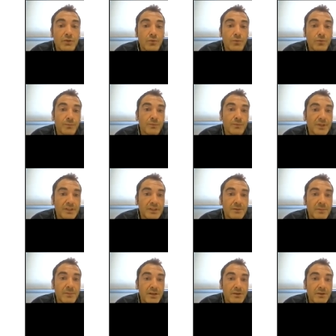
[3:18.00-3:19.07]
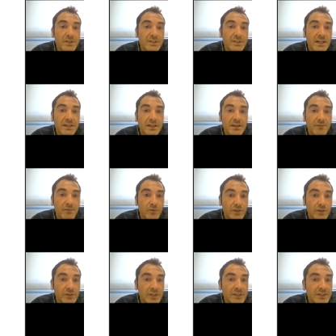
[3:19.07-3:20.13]
To determine or study the
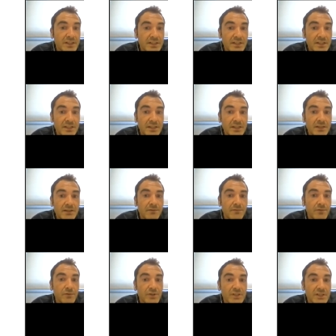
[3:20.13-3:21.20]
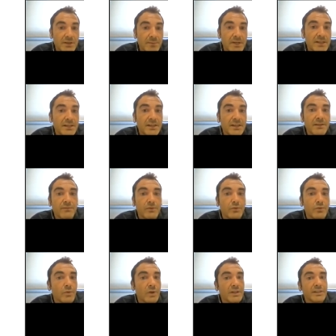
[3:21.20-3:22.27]
food authenticity, food traceability,
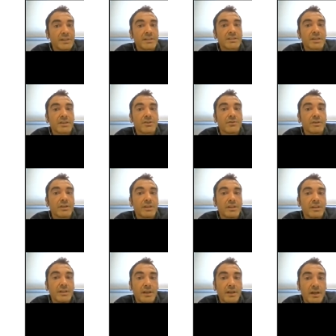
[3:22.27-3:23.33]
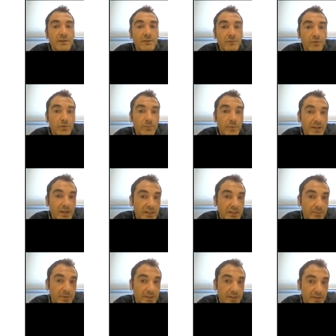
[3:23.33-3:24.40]
food quality and security, and food
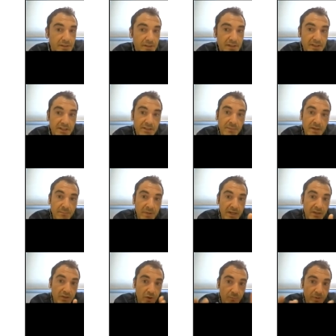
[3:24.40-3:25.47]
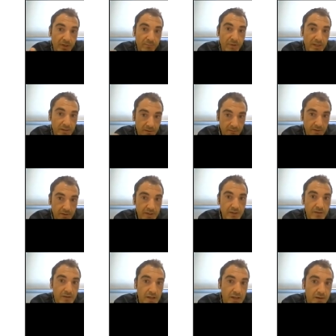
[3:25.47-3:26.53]
bioactivity. This is my main topic, but
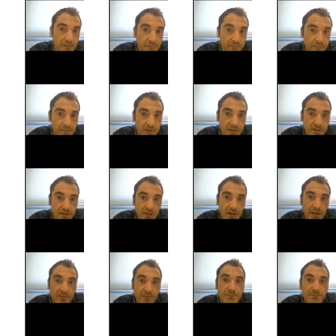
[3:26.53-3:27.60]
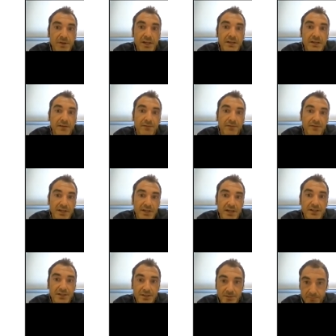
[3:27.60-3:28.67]
here I have, as I explained, I've
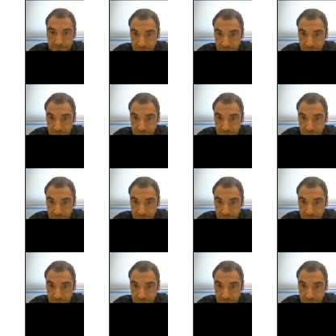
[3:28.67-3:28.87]
changed